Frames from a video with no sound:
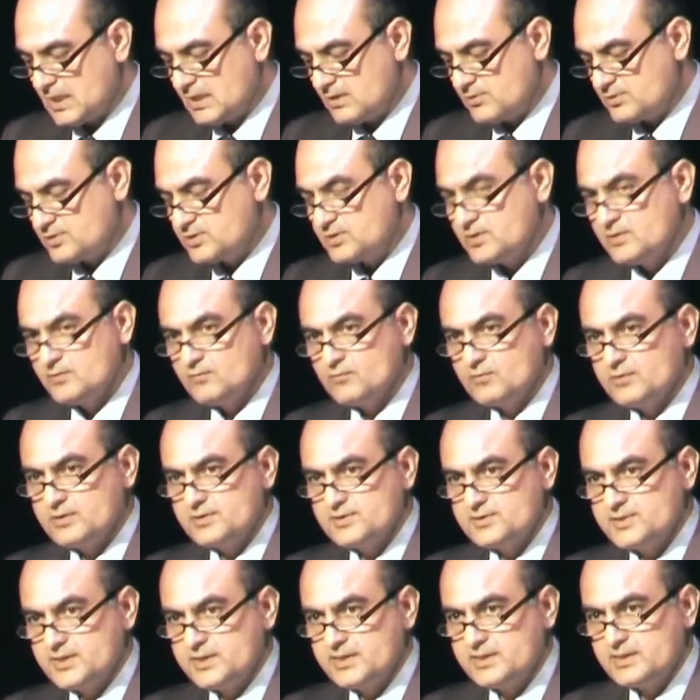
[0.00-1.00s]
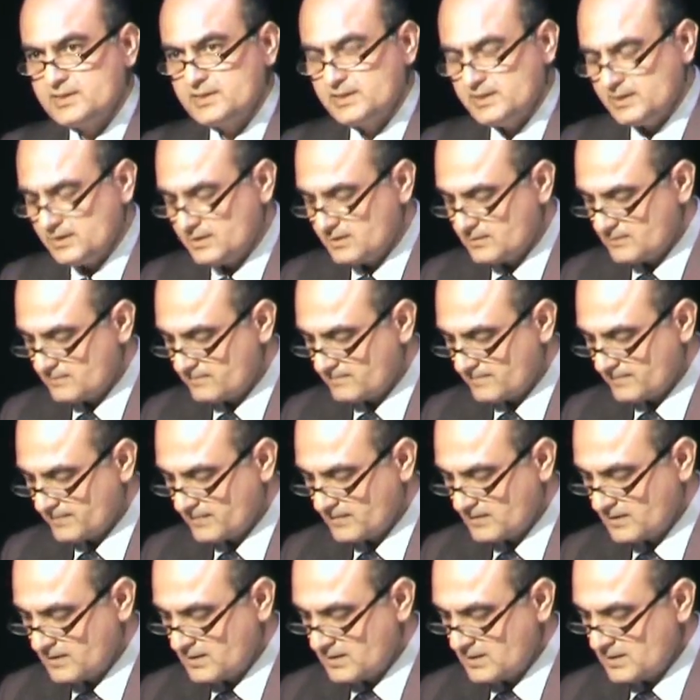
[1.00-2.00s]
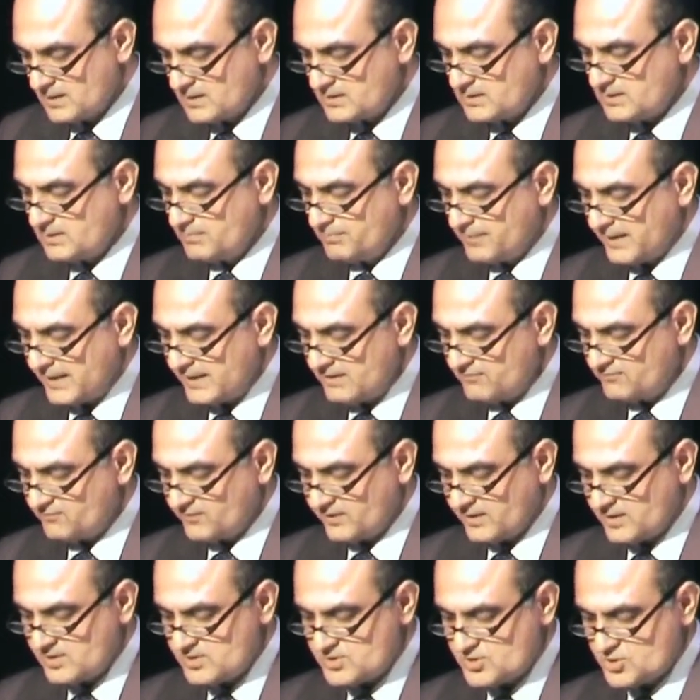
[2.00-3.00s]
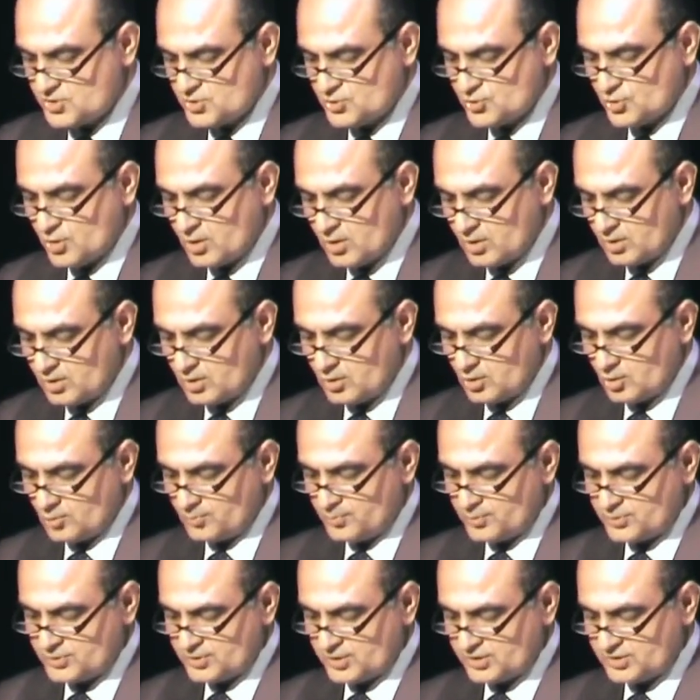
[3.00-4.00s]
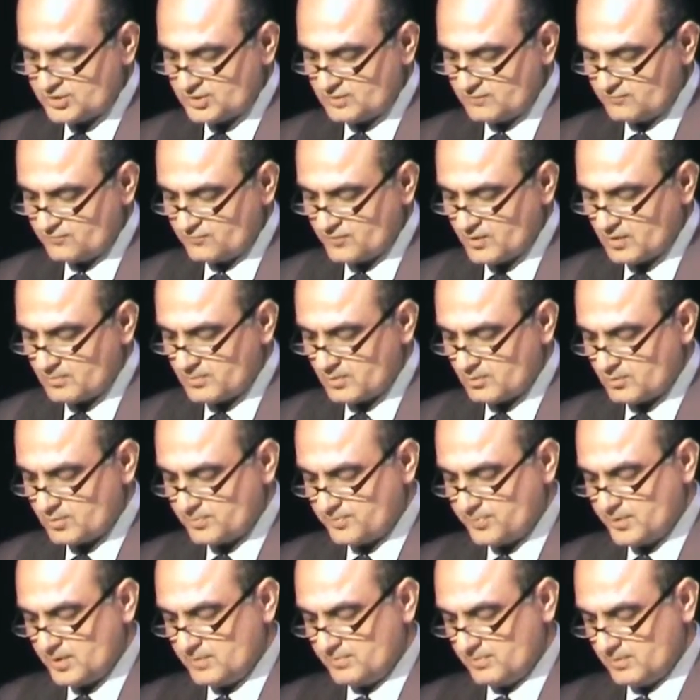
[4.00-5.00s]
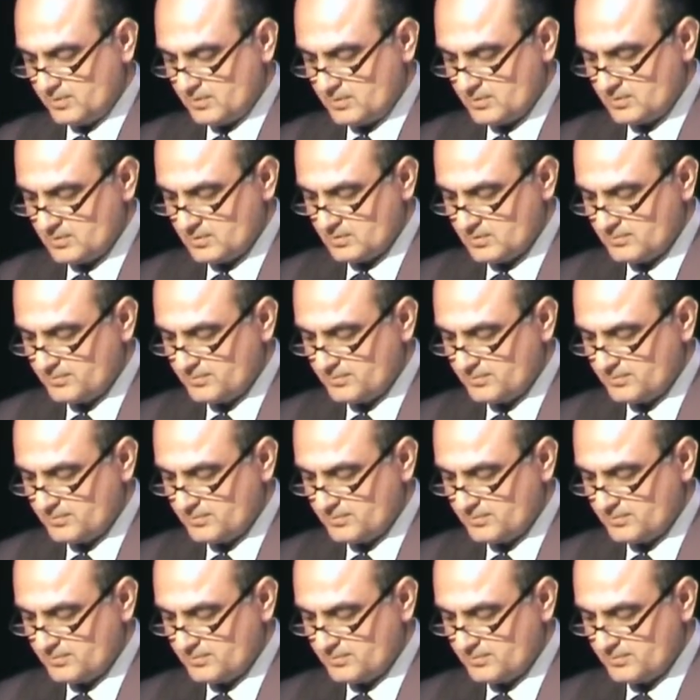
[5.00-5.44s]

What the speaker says: out voluntarily, they may face strong opposition from our people,